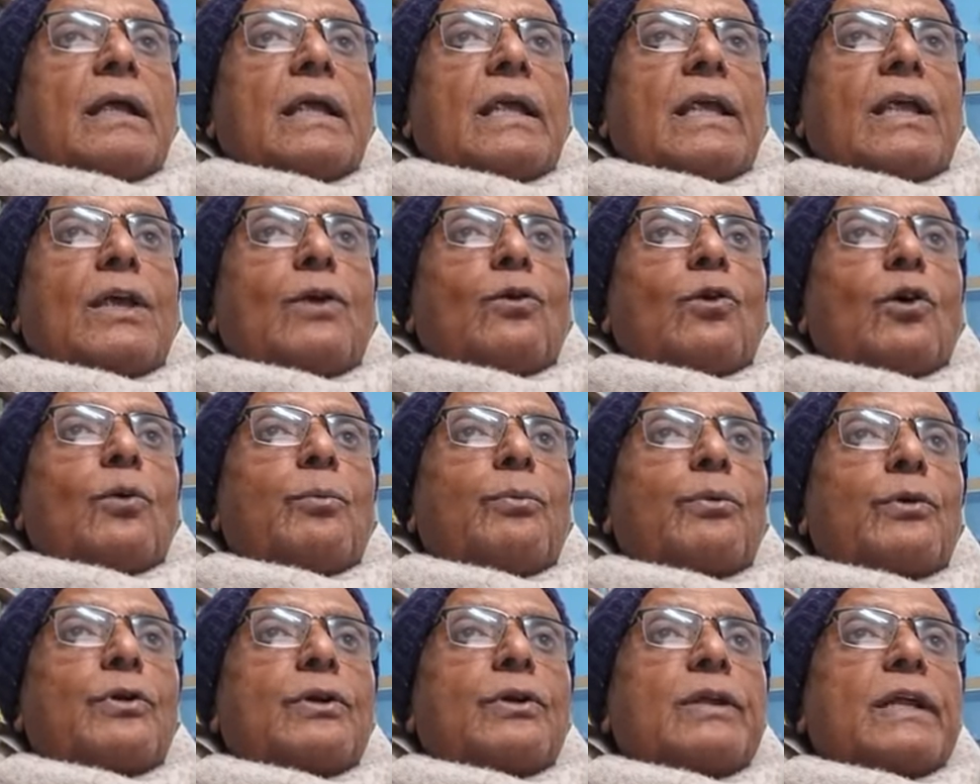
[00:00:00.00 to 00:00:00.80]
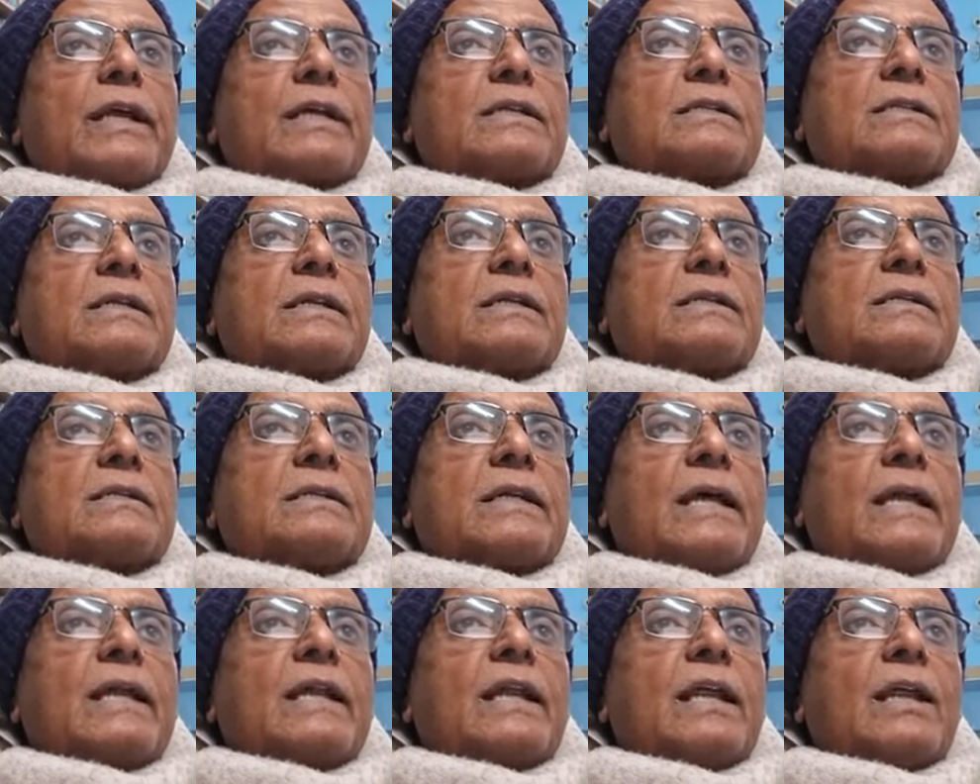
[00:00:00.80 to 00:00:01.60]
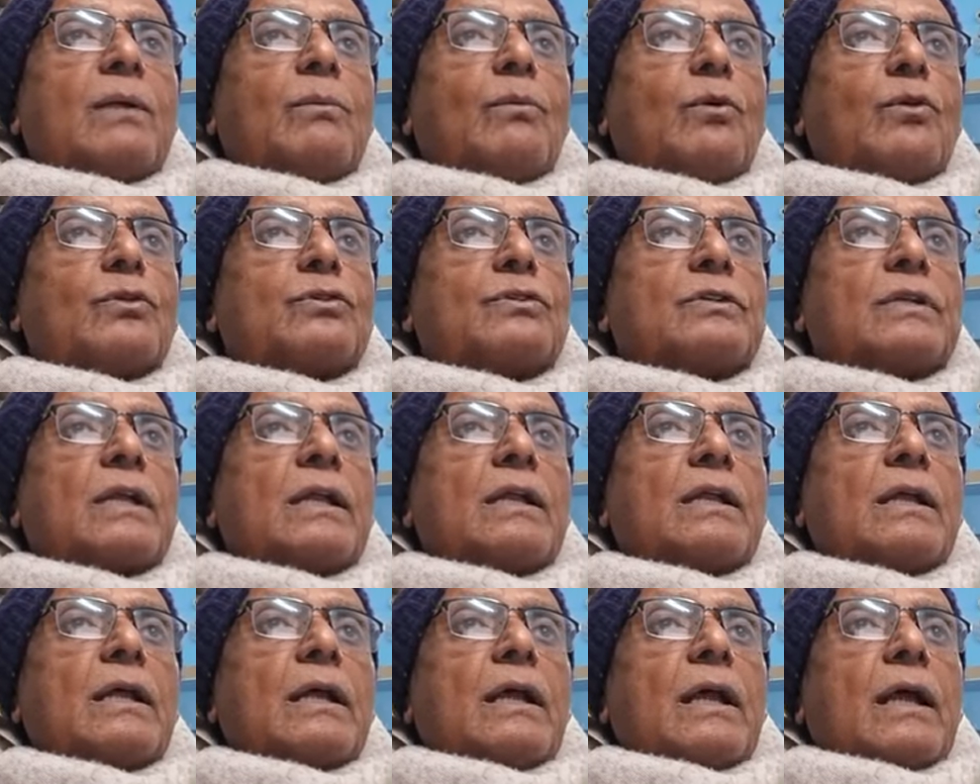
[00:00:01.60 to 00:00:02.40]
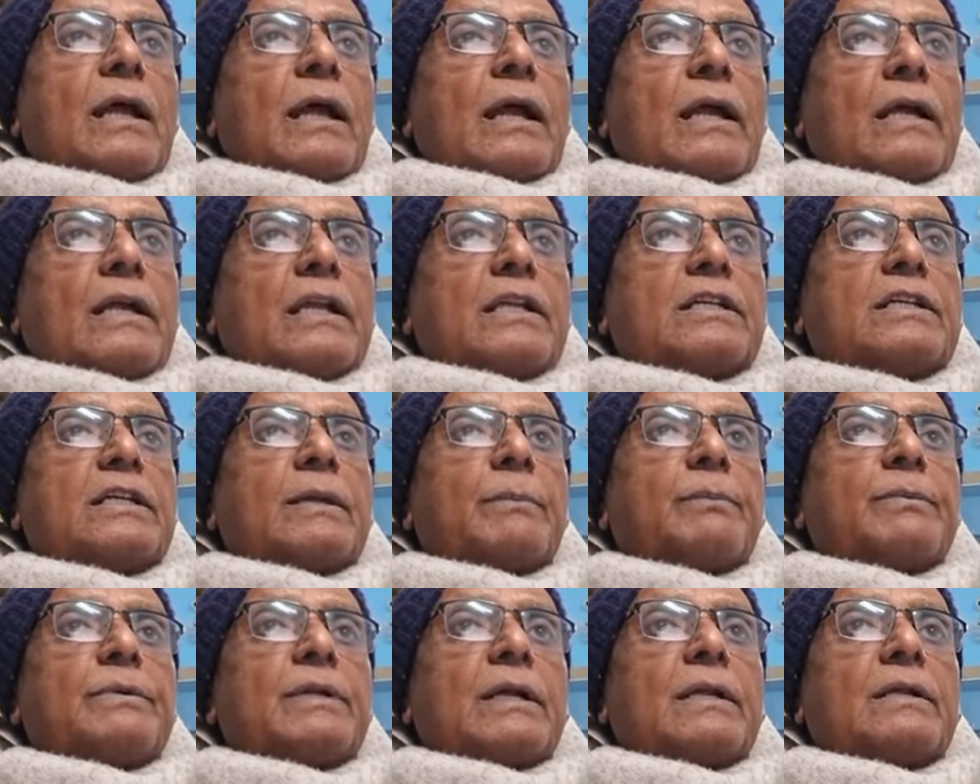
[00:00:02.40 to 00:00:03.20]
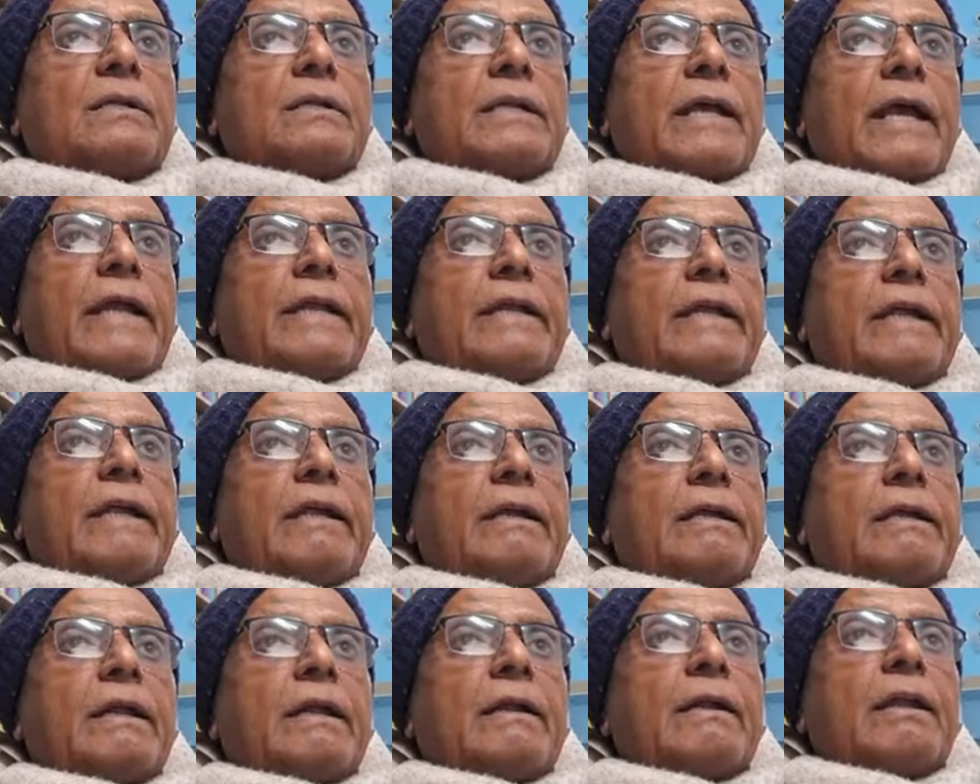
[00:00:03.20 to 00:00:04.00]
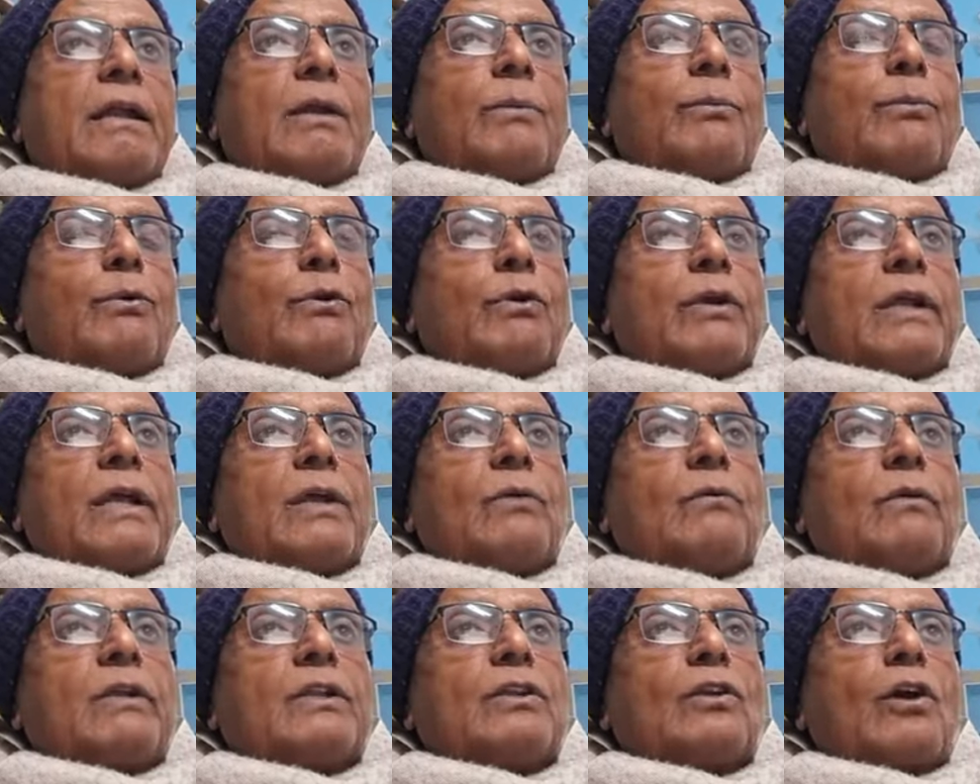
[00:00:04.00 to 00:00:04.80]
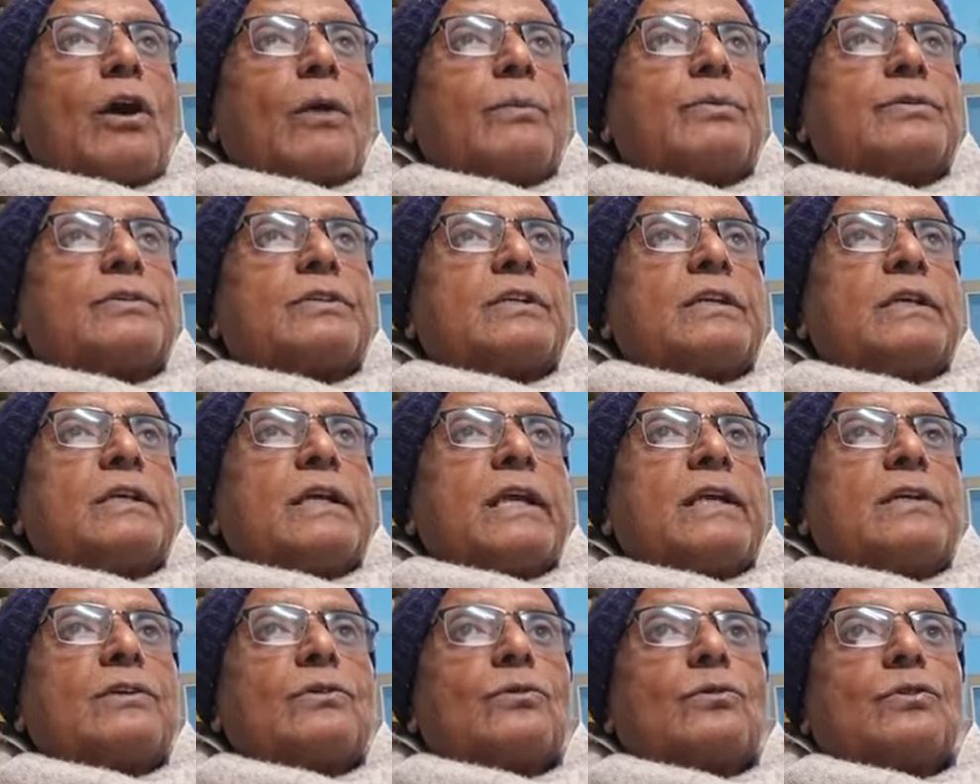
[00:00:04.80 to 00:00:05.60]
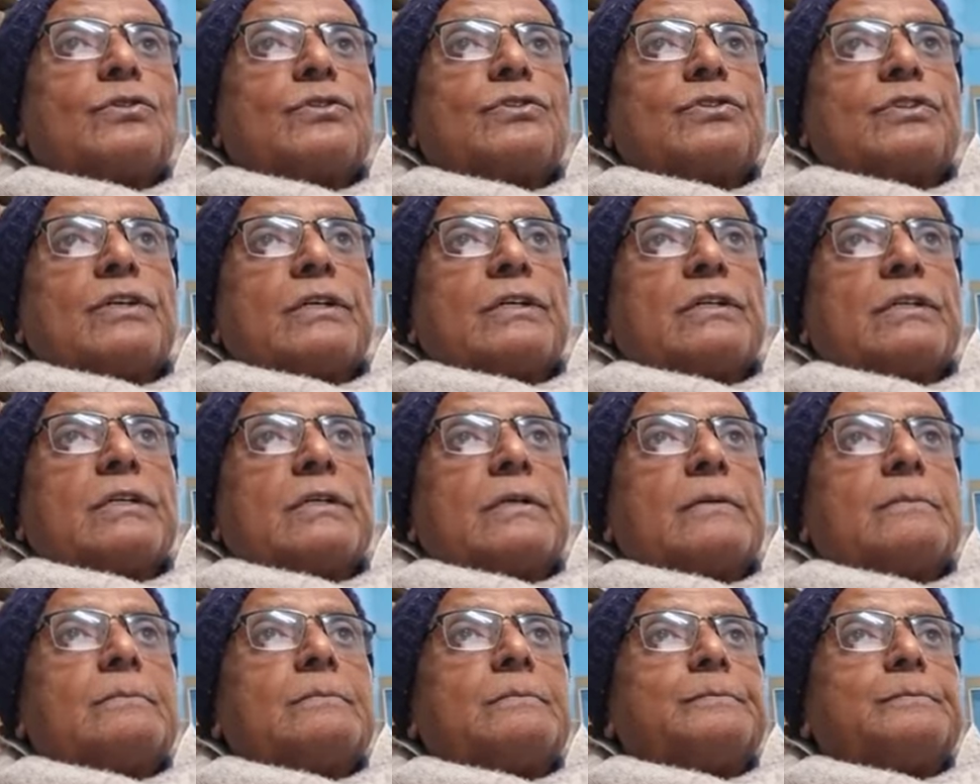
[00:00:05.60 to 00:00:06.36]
ego protections and emotional deceptions, and internal brooding with obstinate questions,